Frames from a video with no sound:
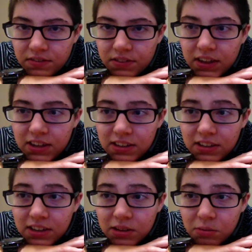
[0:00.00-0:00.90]
I just
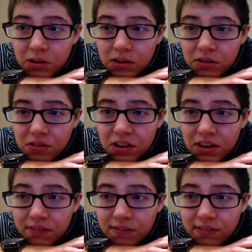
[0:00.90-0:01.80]
need them to know that
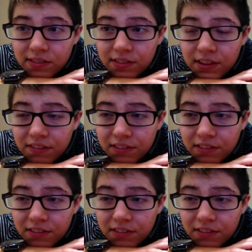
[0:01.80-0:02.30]
I've